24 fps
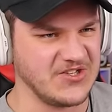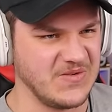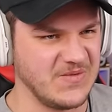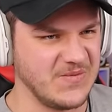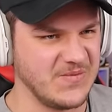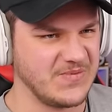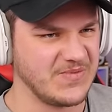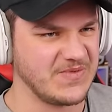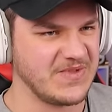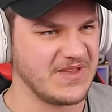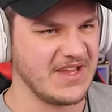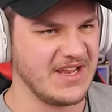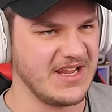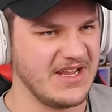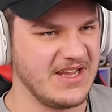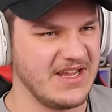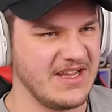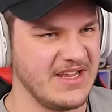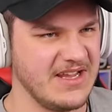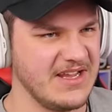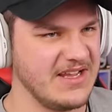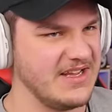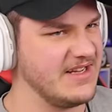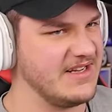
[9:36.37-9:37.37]
Father, now, you can't be
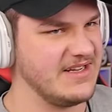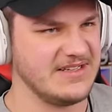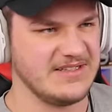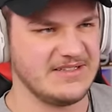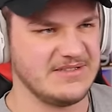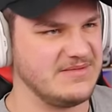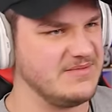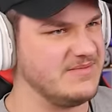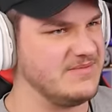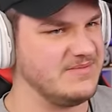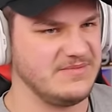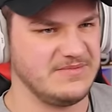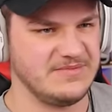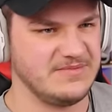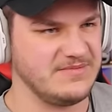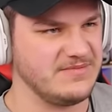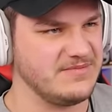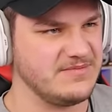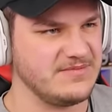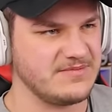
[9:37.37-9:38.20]
pooping your pants.